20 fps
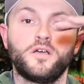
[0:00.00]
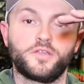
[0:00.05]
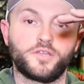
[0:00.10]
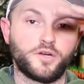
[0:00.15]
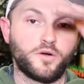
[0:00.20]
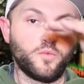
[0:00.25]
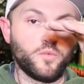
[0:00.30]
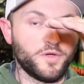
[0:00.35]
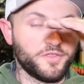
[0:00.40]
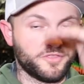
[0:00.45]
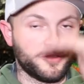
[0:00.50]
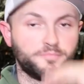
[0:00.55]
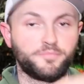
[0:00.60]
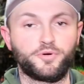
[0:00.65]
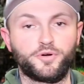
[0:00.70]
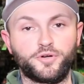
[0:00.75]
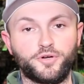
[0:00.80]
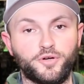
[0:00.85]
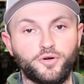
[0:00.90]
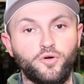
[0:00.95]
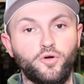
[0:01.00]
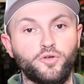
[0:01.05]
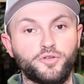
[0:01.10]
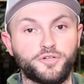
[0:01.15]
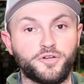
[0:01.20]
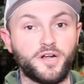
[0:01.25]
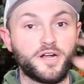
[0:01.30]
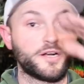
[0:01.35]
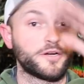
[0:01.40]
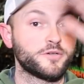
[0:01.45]
you know, with the burger
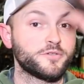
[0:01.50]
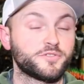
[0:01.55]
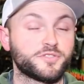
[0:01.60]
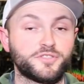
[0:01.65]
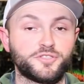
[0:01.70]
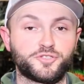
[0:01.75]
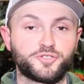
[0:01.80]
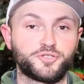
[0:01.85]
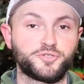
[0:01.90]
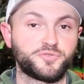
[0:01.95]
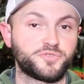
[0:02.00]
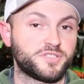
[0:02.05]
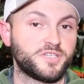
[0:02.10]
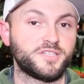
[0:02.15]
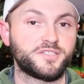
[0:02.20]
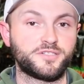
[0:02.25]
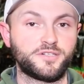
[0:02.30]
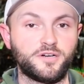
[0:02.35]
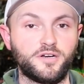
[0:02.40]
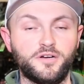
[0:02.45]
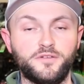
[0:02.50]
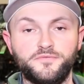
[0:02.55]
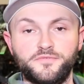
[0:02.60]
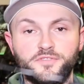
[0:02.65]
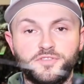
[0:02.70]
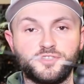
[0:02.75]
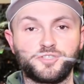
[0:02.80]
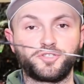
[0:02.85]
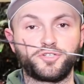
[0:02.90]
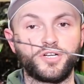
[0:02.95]
hole, your arrow is in the true center
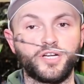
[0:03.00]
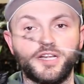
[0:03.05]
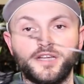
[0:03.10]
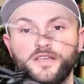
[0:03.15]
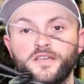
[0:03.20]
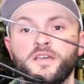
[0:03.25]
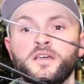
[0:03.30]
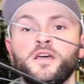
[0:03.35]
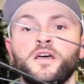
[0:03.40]
of the string.